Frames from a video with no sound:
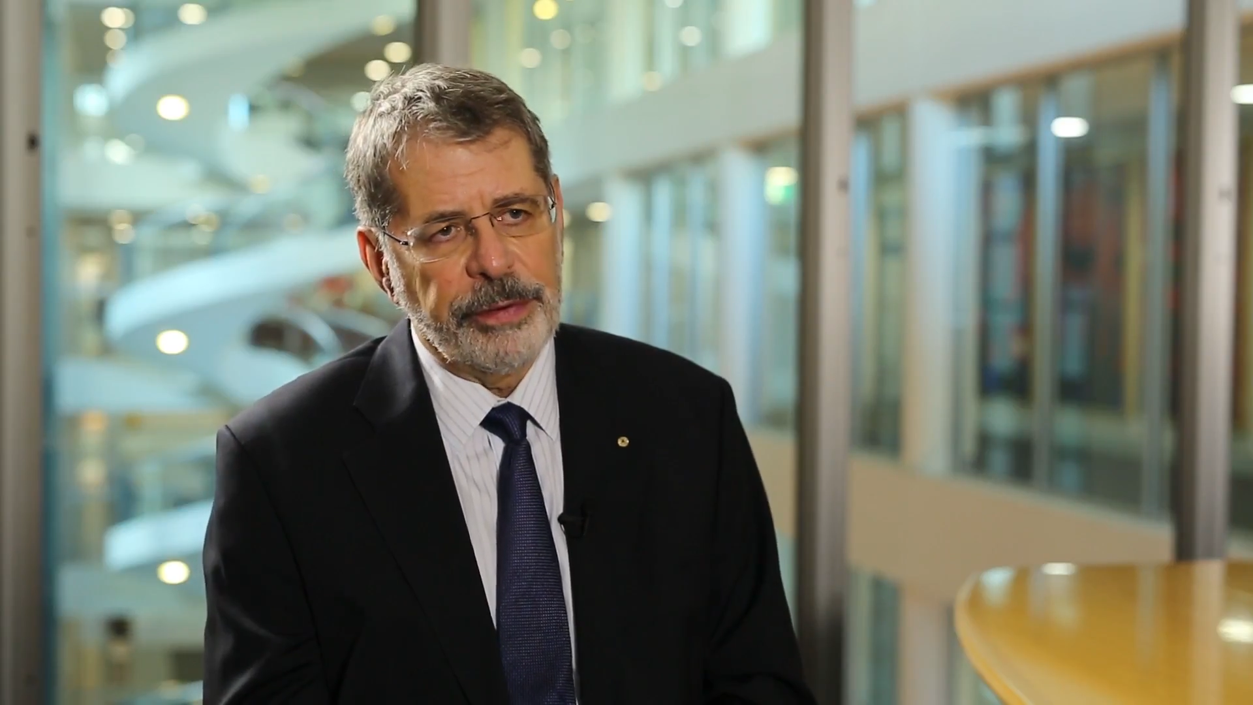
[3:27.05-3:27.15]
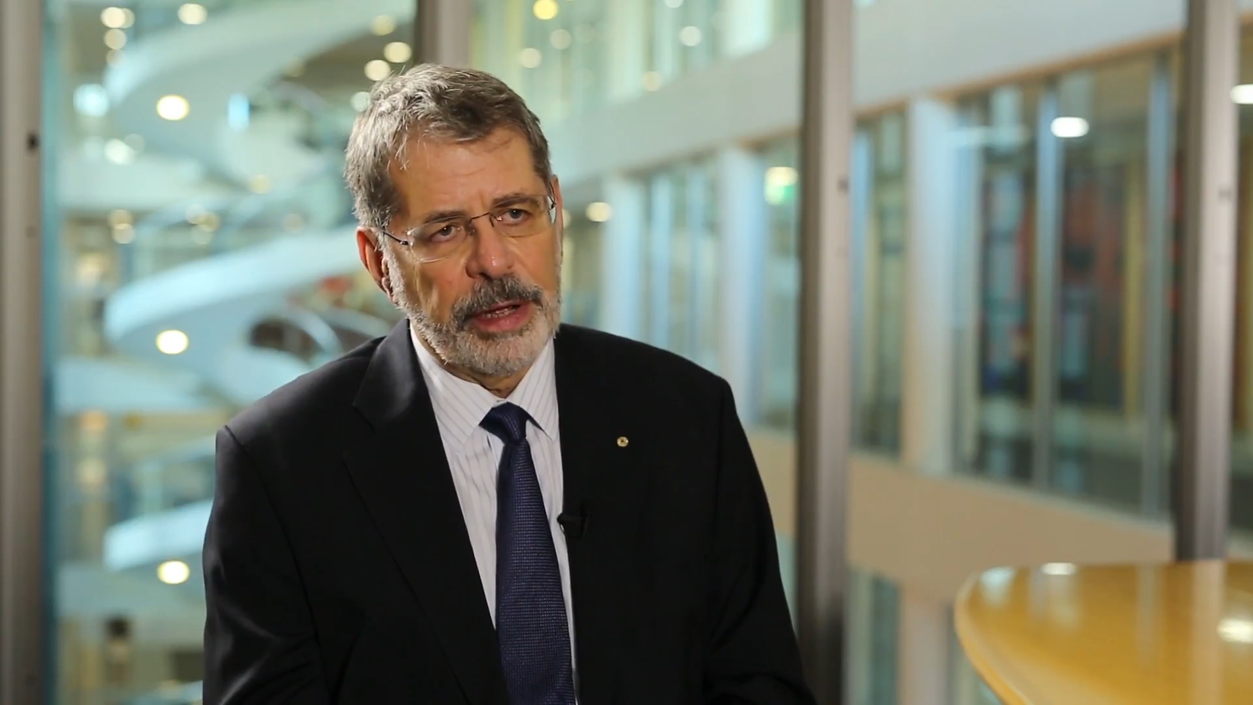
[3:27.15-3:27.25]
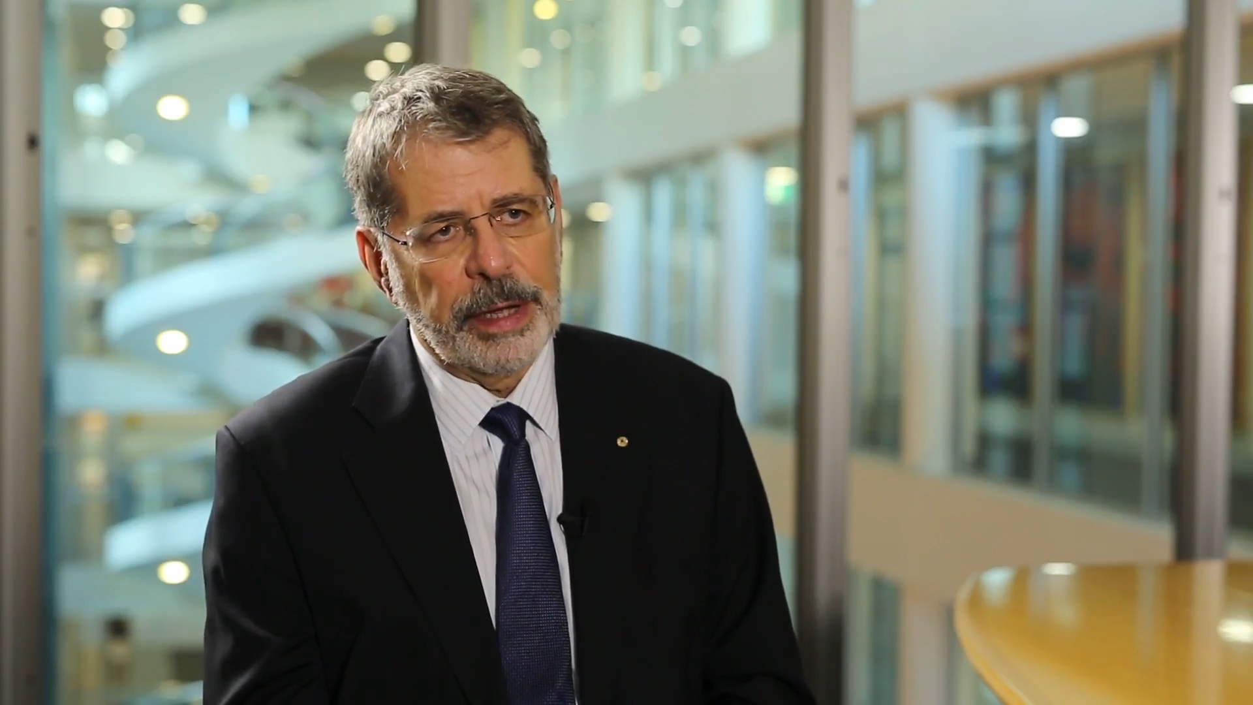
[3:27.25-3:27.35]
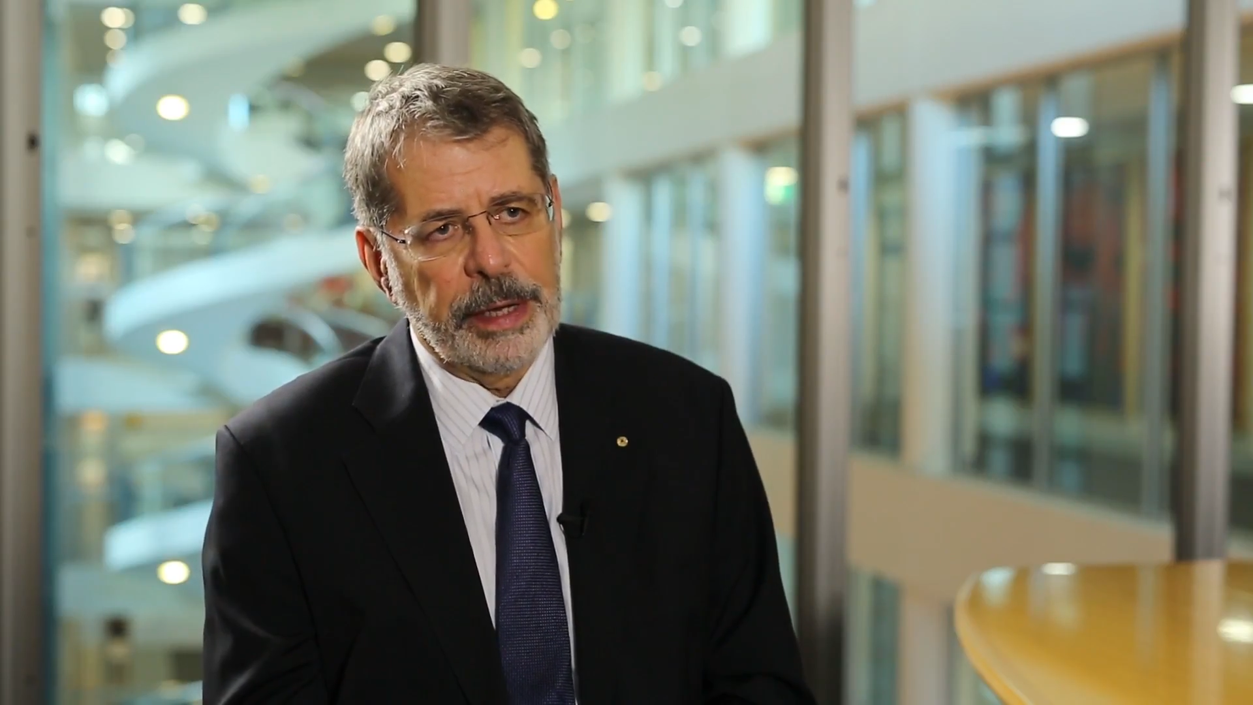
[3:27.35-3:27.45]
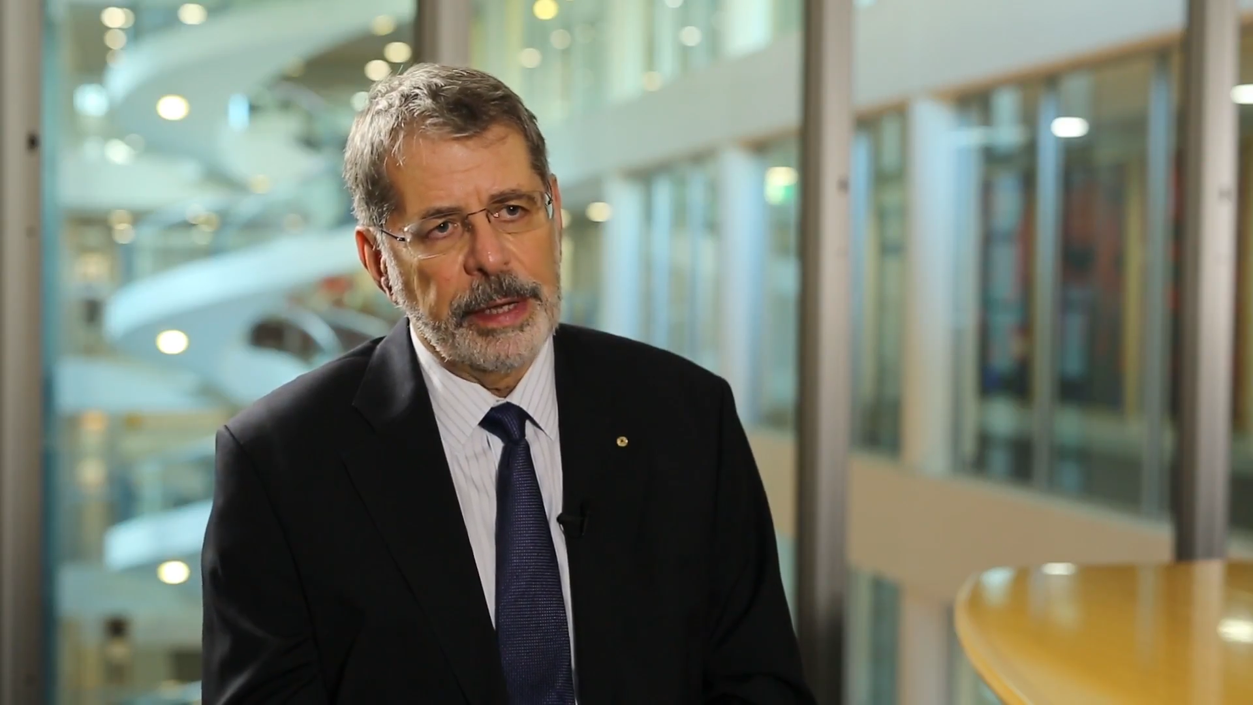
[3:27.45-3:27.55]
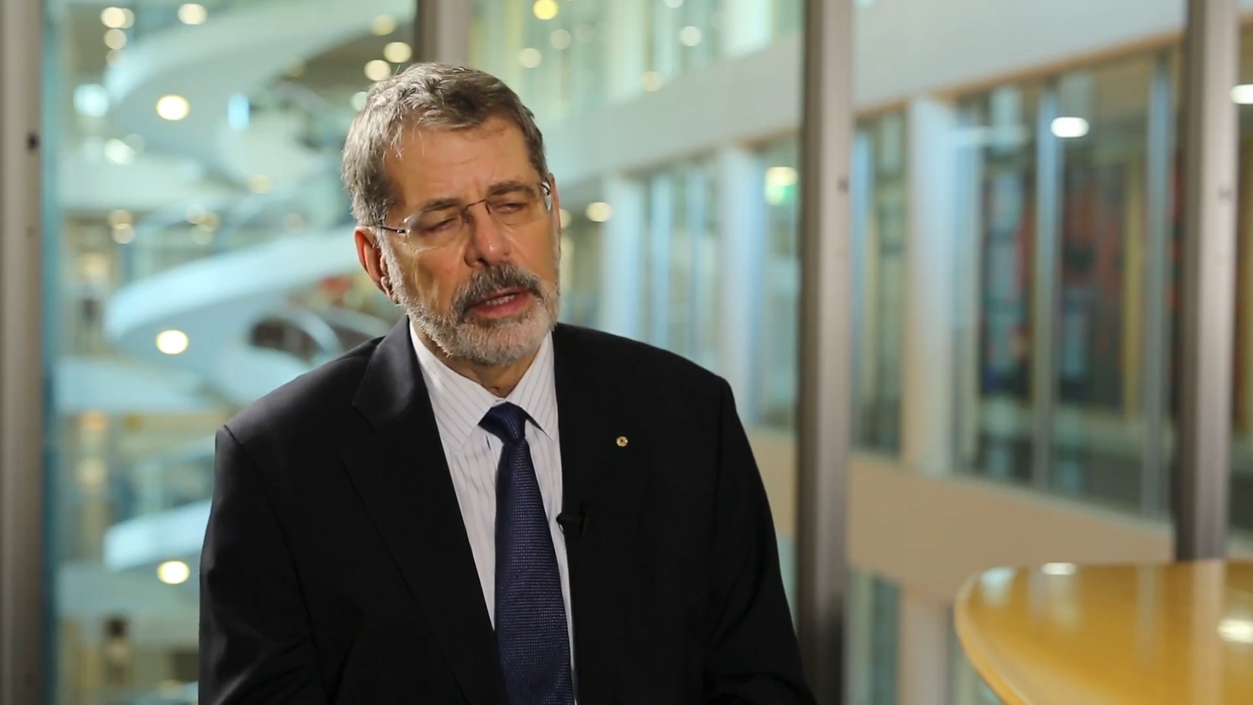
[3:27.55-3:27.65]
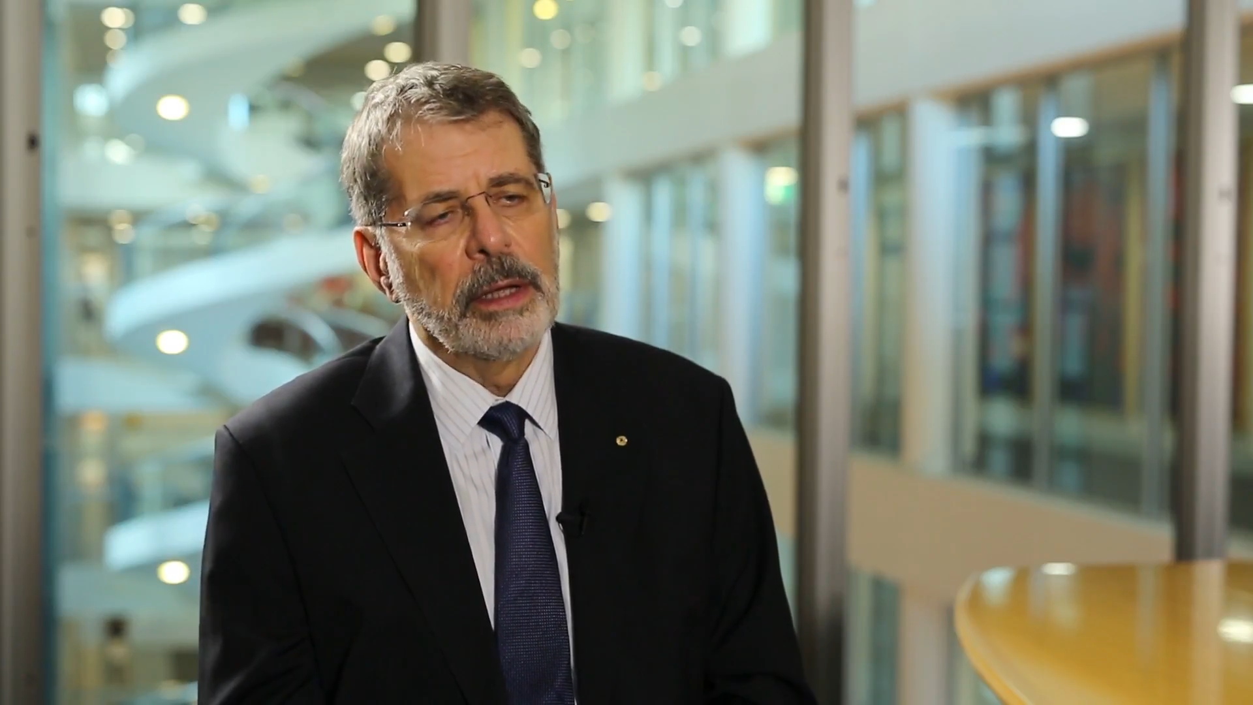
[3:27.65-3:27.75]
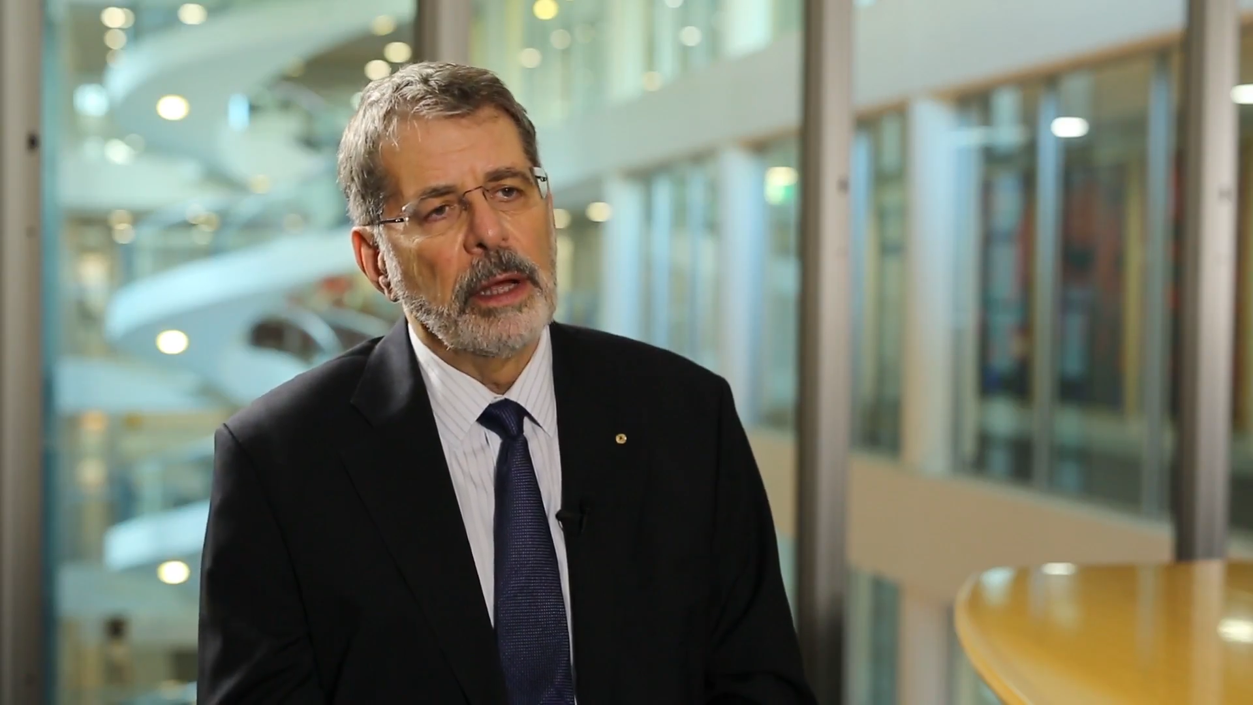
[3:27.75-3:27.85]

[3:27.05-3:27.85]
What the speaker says: study